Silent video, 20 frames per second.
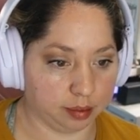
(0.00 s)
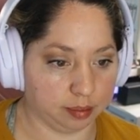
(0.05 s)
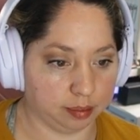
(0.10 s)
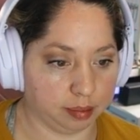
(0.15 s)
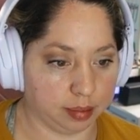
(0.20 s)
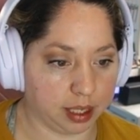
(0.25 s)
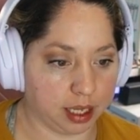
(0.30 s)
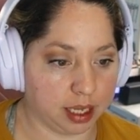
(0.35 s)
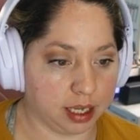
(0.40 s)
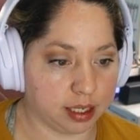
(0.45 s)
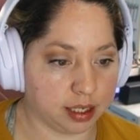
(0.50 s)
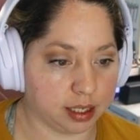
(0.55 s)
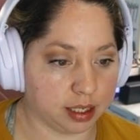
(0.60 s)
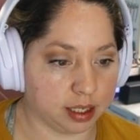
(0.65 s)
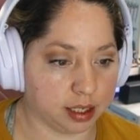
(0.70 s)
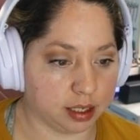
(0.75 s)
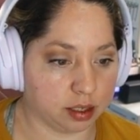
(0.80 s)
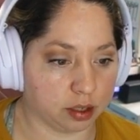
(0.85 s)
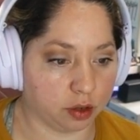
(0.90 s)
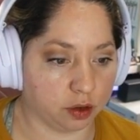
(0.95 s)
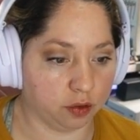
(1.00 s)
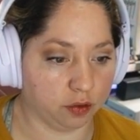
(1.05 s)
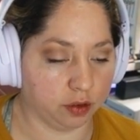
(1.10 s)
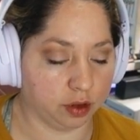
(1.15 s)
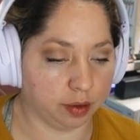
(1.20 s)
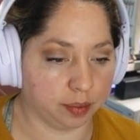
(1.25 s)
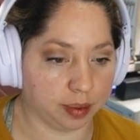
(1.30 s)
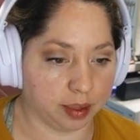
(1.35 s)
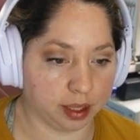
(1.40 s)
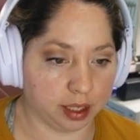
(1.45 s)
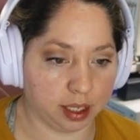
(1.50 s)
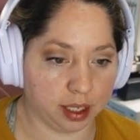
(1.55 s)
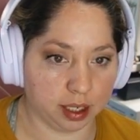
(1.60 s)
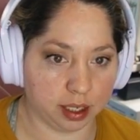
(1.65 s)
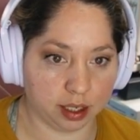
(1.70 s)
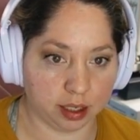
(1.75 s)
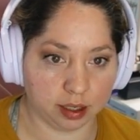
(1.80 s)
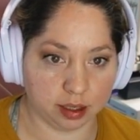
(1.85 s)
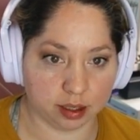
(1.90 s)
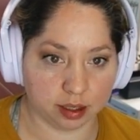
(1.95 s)
Haste this over,
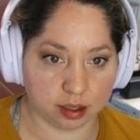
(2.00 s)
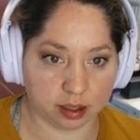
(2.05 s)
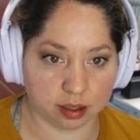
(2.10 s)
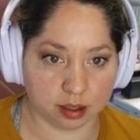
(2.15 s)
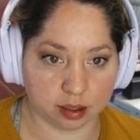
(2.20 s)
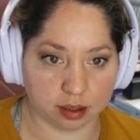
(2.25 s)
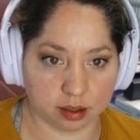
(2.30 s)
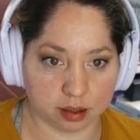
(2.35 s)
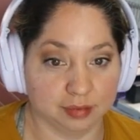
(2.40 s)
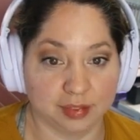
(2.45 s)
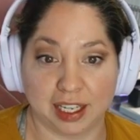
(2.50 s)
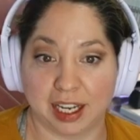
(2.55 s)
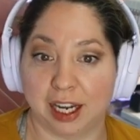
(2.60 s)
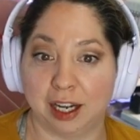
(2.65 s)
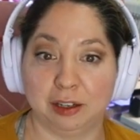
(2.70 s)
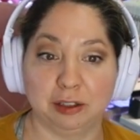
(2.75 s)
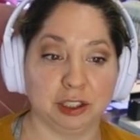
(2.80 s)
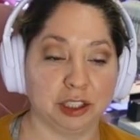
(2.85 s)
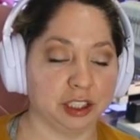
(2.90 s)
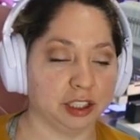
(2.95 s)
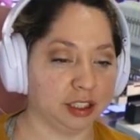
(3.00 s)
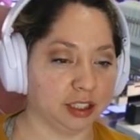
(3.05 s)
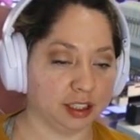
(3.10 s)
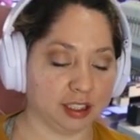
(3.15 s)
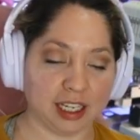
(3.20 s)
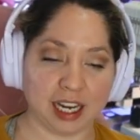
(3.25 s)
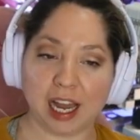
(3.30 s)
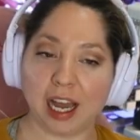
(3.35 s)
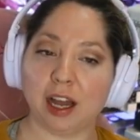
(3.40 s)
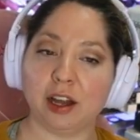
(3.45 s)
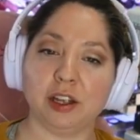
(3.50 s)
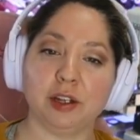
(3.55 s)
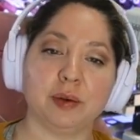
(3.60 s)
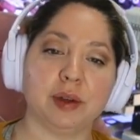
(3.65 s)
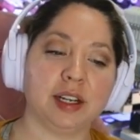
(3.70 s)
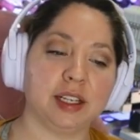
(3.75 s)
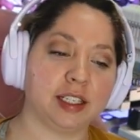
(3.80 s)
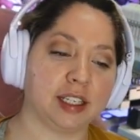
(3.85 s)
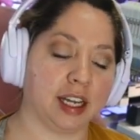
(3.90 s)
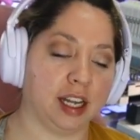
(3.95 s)
please. Now you
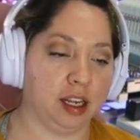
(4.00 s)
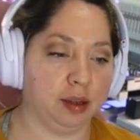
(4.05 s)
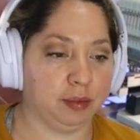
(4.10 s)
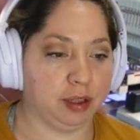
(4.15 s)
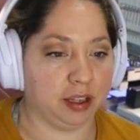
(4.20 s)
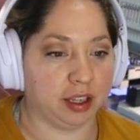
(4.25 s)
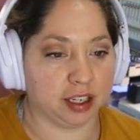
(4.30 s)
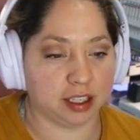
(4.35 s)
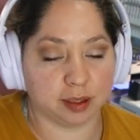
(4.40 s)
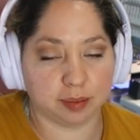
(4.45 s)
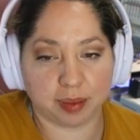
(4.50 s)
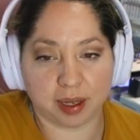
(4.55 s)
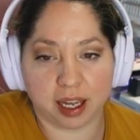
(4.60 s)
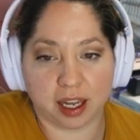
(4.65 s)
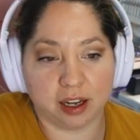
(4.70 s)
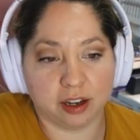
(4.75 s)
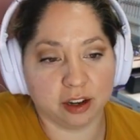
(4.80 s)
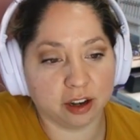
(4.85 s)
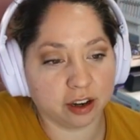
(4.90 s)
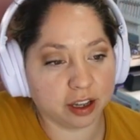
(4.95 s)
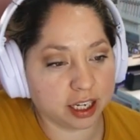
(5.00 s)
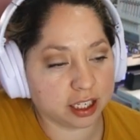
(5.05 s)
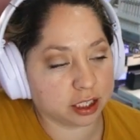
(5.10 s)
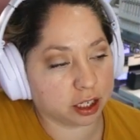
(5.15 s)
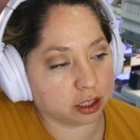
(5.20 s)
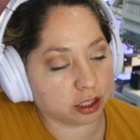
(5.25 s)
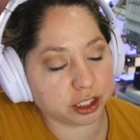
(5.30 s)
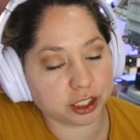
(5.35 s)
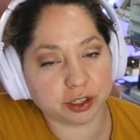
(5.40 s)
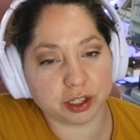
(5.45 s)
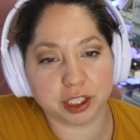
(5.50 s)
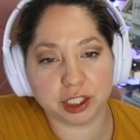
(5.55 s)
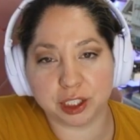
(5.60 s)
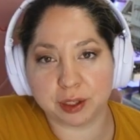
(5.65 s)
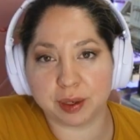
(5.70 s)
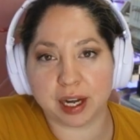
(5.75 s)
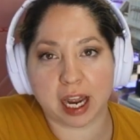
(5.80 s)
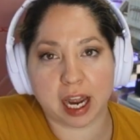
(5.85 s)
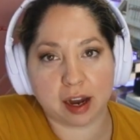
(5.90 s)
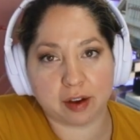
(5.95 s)
want to tell me you like to paint. Girl, he told you could do
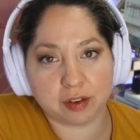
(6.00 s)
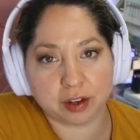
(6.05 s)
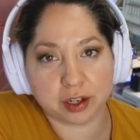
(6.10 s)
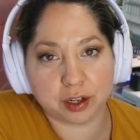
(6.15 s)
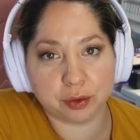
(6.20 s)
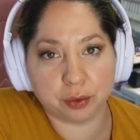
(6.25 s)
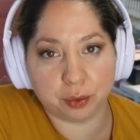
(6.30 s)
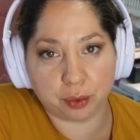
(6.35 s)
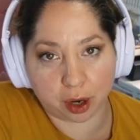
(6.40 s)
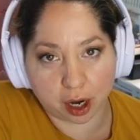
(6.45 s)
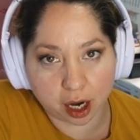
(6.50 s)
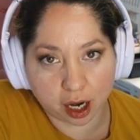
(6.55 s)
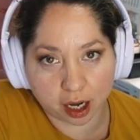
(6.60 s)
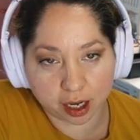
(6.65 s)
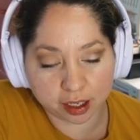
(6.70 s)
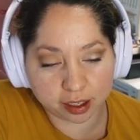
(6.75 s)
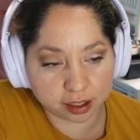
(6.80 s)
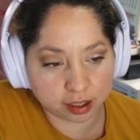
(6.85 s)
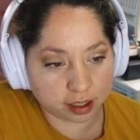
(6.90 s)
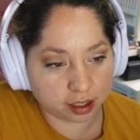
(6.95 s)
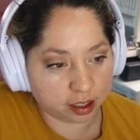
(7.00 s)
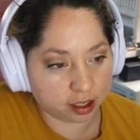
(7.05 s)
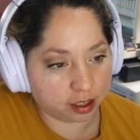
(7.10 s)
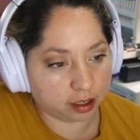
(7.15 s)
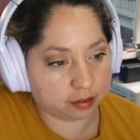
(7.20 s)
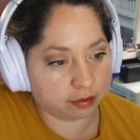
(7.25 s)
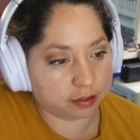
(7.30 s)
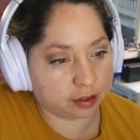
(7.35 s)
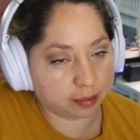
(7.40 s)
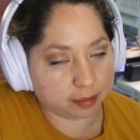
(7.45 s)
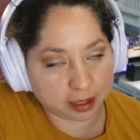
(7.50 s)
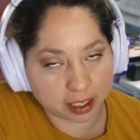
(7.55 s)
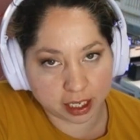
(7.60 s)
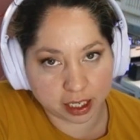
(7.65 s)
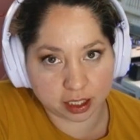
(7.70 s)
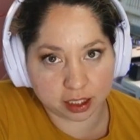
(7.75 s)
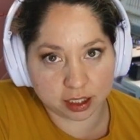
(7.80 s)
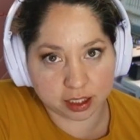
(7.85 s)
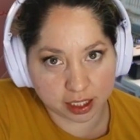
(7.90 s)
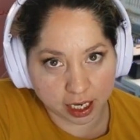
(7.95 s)
whatever you want from
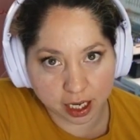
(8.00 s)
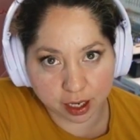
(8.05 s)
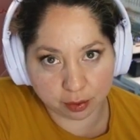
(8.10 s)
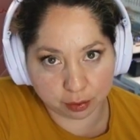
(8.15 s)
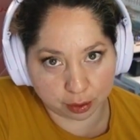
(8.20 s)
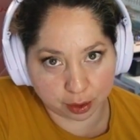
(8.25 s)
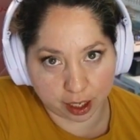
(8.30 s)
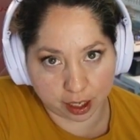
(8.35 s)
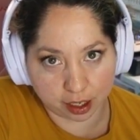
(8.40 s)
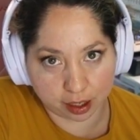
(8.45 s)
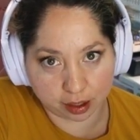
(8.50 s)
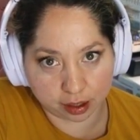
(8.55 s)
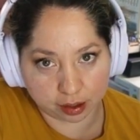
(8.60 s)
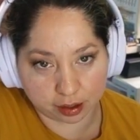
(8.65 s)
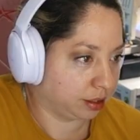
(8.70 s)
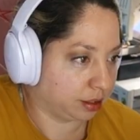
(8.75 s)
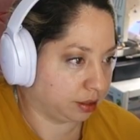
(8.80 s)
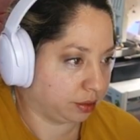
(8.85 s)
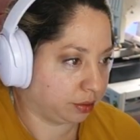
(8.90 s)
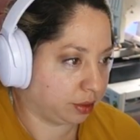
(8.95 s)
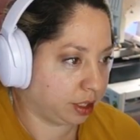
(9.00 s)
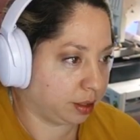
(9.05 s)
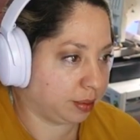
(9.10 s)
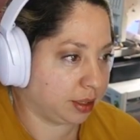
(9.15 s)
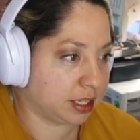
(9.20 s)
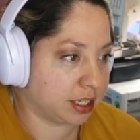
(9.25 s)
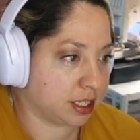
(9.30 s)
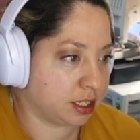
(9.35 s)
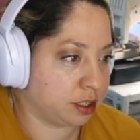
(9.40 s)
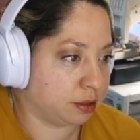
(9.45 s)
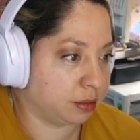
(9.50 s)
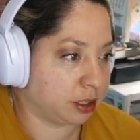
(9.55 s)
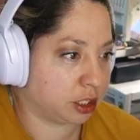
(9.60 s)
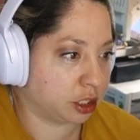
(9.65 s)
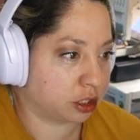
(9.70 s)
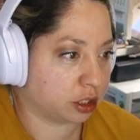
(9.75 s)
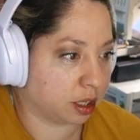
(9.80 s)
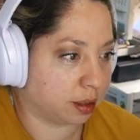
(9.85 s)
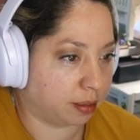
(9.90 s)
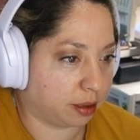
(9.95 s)
day one. What do you mean, is it too much
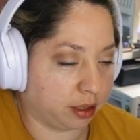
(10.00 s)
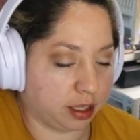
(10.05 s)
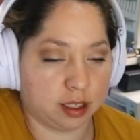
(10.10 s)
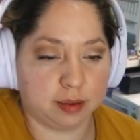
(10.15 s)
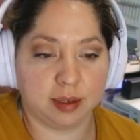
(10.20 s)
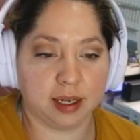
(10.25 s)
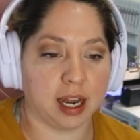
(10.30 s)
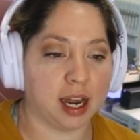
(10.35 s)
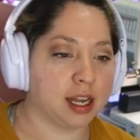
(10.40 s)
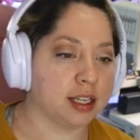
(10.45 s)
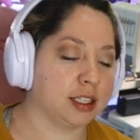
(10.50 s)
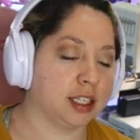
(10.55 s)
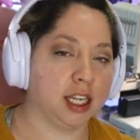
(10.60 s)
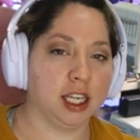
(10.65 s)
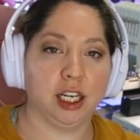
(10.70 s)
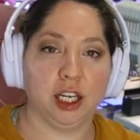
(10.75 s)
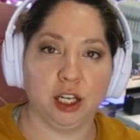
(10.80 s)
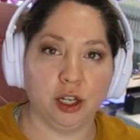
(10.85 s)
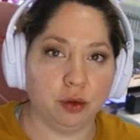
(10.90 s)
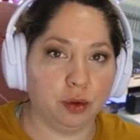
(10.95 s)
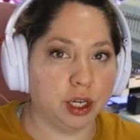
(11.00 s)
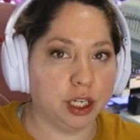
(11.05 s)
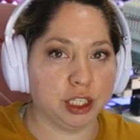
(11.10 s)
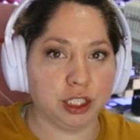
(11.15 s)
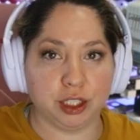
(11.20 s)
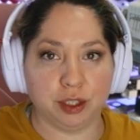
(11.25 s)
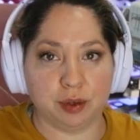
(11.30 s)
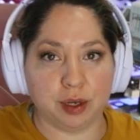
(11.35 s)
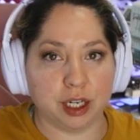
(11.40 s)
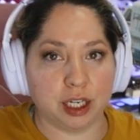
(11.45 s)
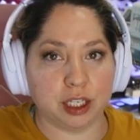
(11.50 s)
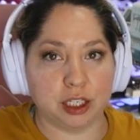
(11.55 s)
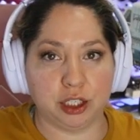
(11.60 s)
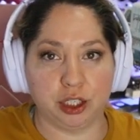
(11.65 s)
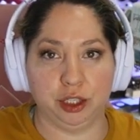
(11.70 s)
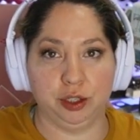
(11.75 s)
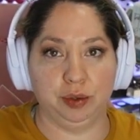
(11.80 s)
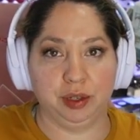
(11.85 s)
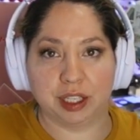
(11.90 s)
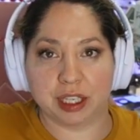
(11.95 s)
trouble? He's been asking you, what do you want to
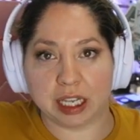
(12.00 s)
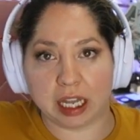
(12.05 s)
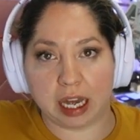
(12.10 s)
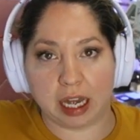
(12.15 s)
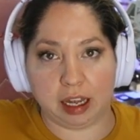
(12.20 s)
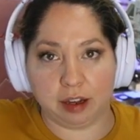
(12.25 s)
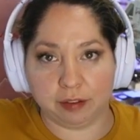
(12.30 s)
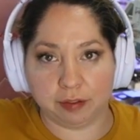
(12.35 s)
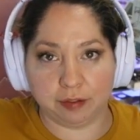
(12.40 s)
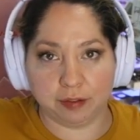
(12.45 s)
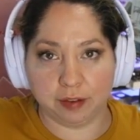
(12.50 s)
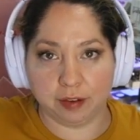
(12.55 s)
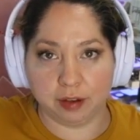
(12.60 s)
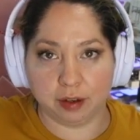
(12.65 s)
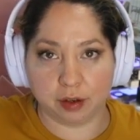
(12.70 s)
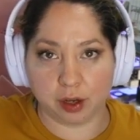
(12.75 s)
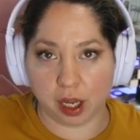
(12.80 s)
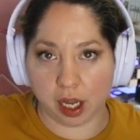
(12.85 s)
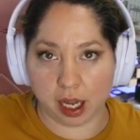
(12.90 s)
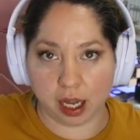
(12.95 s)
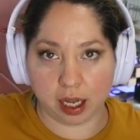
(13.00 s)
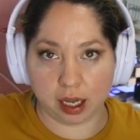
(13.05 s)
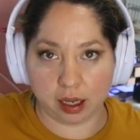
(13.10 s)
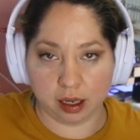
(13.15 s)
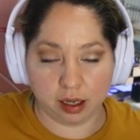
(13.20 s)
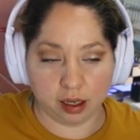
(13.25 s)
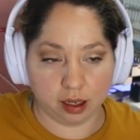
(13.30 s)
do with life? Okay?